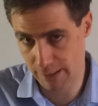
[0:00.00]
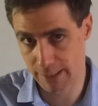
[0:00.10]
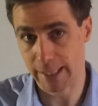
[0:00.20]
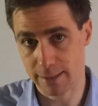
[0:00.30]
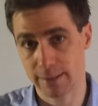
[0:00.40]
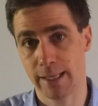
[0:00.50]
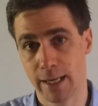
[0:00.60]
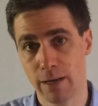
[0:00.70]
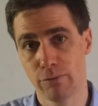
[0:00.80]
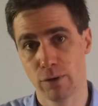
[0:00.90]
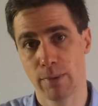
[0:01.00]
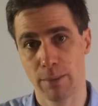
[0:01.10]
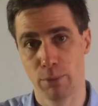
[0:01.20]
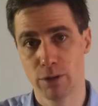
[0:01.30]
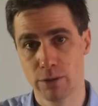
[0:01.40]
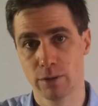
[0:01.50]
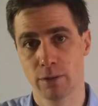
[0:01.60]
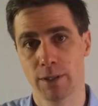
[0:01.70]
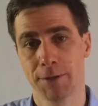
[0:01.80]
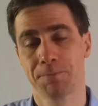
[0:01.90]
get data from La Poste,
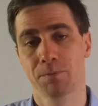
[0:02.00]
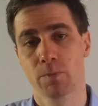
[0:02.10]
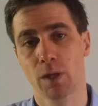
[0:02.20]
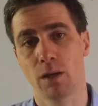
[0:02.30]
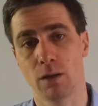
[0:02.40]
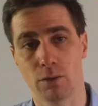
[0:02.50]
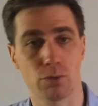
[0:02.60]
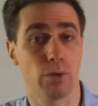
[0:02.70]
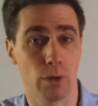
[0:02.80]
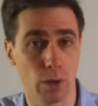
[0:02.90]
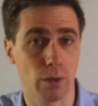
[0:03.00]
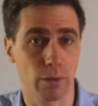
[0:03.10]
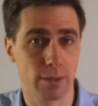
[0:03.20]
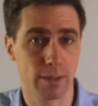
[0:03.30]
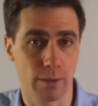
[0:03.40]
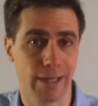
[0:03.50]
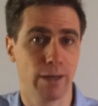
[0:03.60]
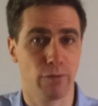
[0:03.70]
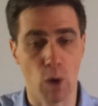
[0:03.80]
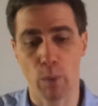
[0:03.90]
so a kind
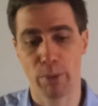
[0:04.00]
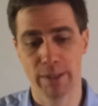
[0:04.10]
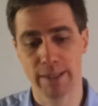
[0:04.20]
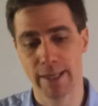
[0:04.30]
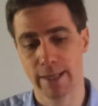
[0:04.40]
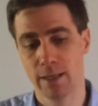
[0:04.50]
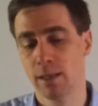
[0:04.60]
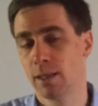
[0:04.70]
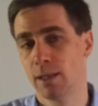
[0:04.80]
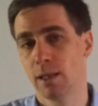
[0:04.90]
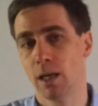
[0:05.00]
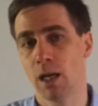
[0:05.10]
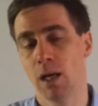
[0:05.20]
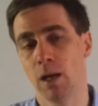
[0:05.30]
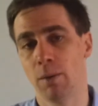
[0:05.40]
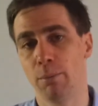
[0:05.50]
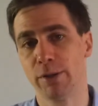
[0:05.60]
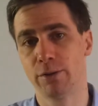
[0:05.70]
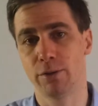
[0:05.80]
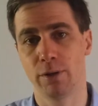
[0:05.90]
of open data,
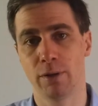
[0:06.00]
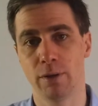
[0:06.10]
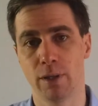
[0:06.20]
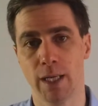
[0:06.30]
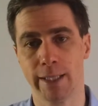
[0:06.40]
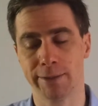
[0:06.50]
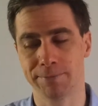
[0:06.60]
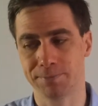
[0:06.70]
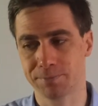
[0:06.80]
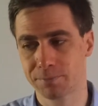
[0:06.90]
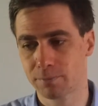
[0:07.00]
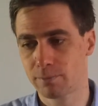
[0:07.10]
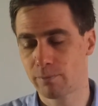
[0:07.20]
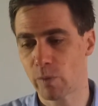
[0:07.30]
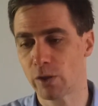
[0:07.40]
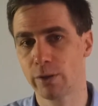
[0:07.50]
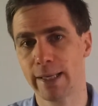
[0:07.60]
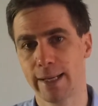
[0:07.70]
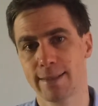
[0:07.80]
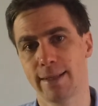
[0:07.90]
but the
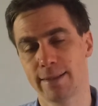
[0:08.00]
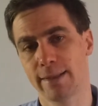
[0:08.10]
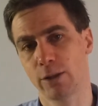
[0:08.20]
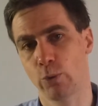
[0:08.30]
data sets that